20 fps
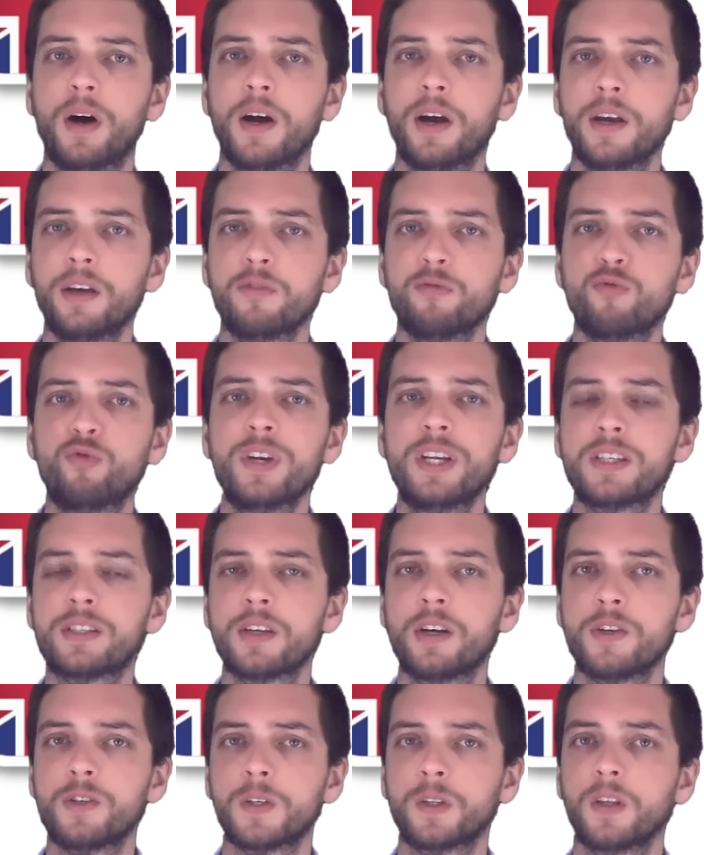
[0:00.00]
by
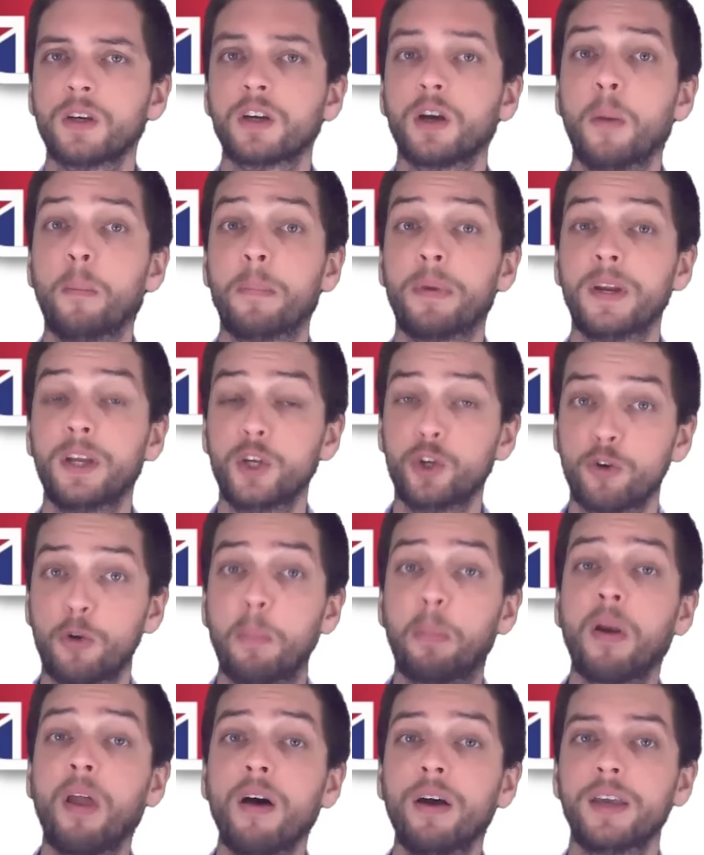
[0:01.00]
researching the company you're
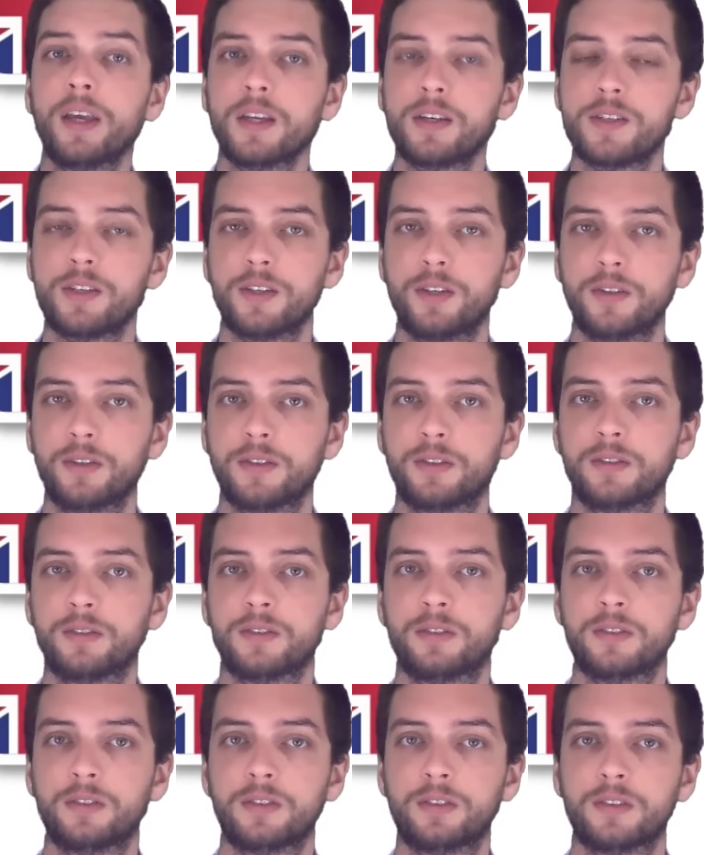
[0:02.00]
applying to.
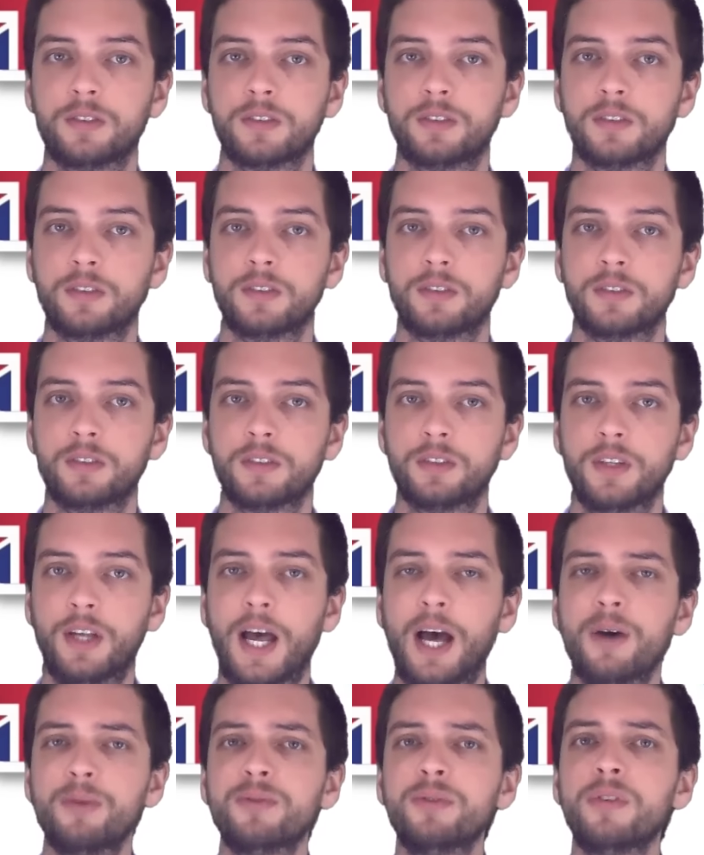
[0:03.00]

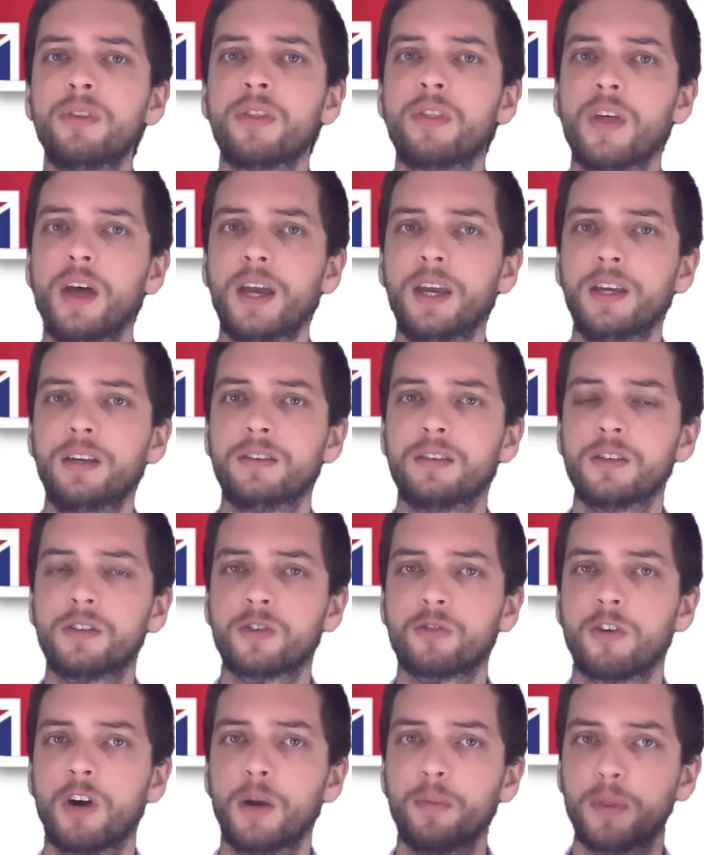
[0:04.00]
How do they
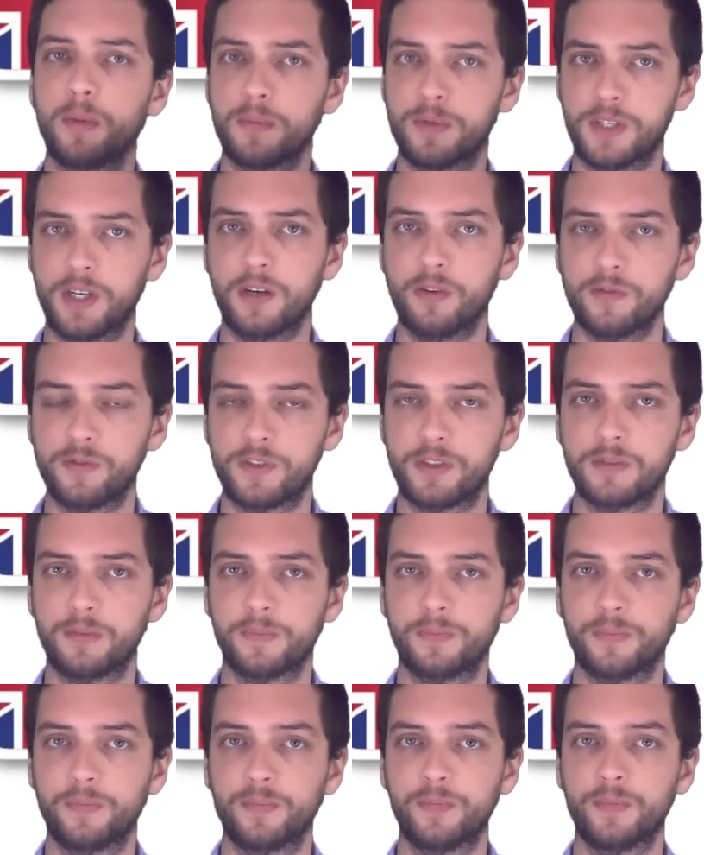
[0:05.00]
describe themselves?
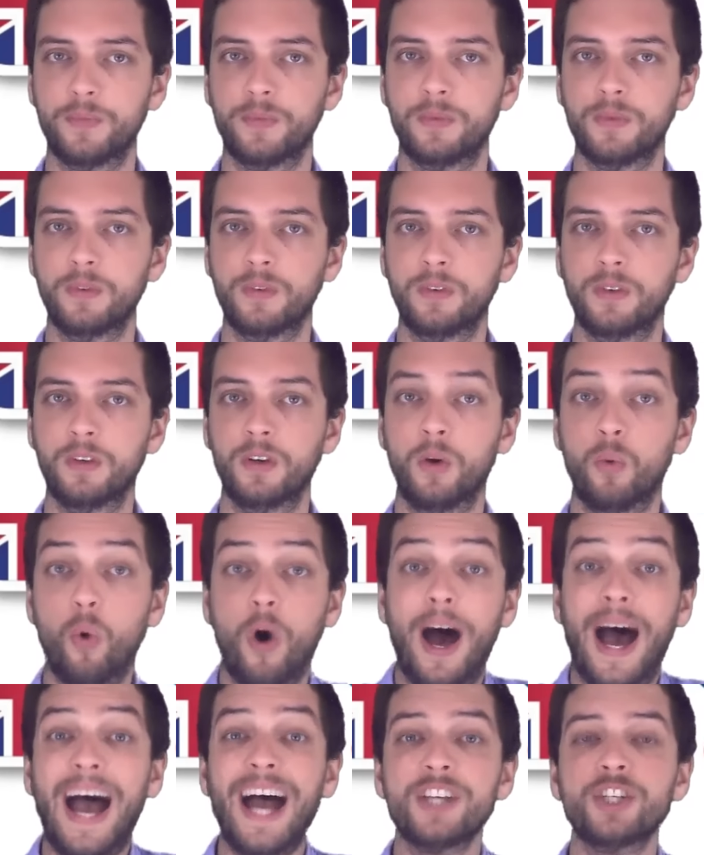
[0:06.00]

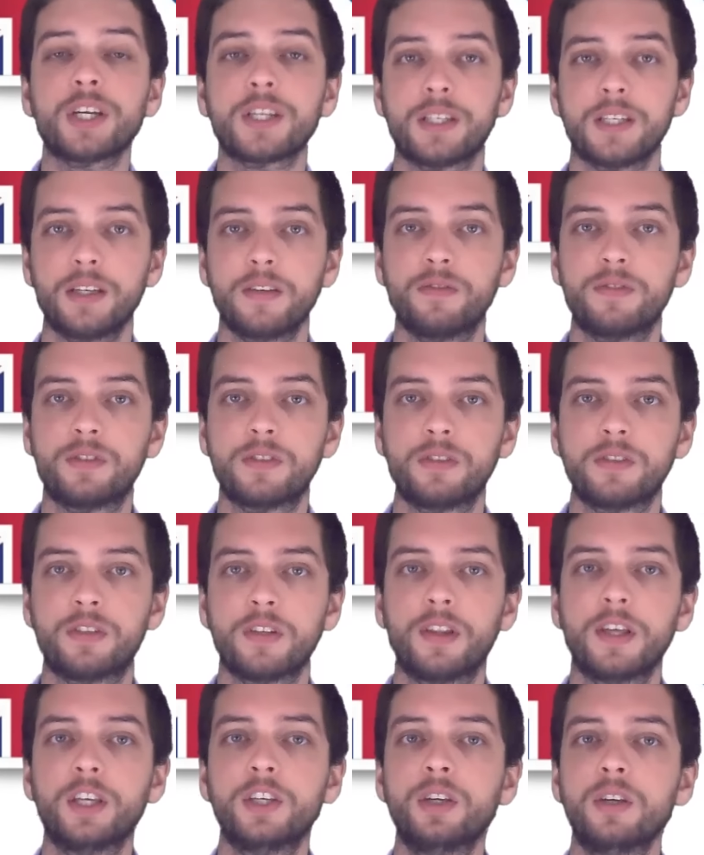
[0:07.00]
What adjectives
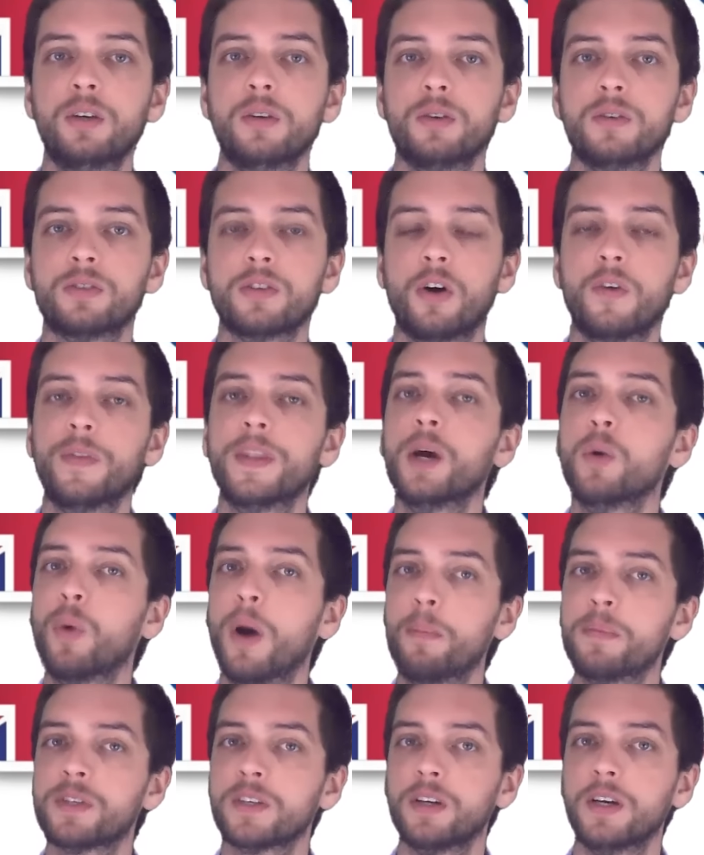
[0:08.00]
do they use on their
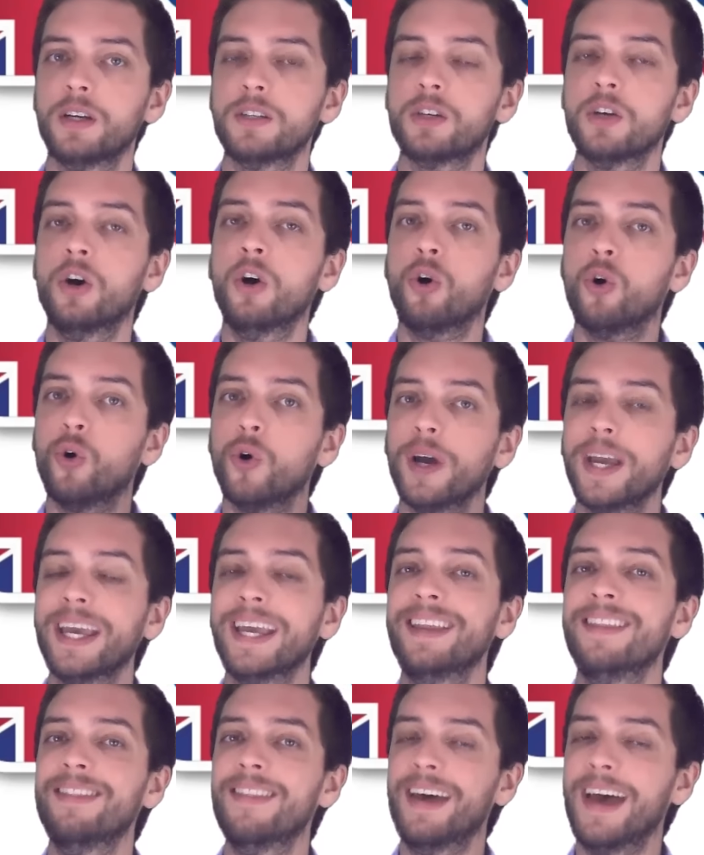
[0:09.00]
website or
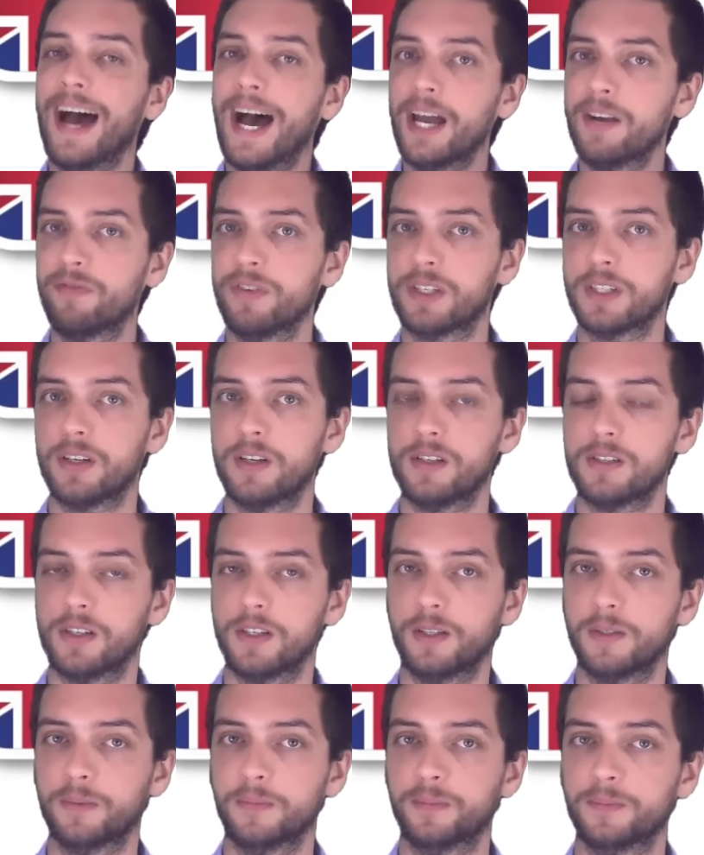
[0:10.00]
in their
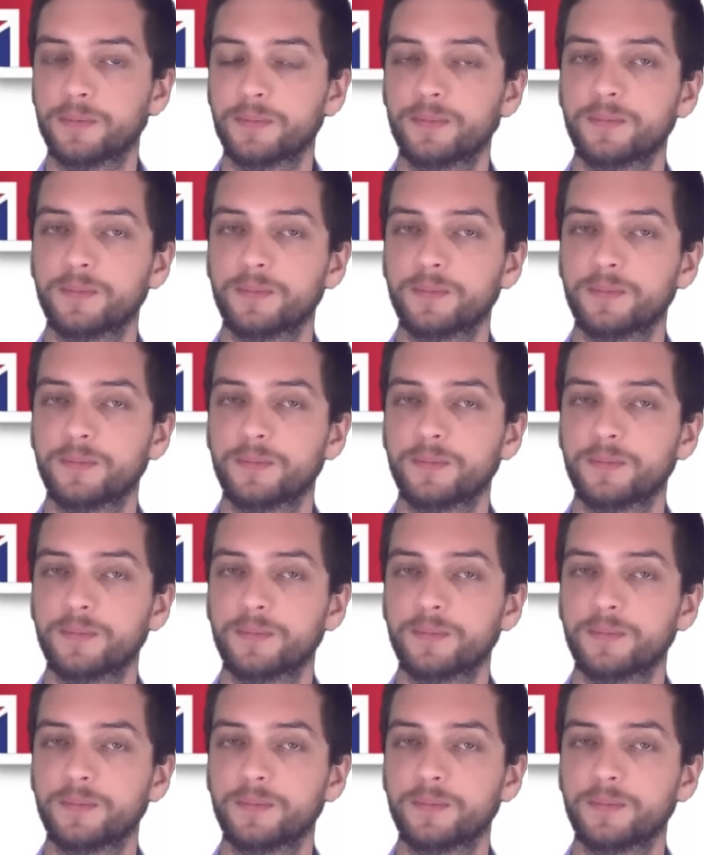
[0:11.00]
advertising?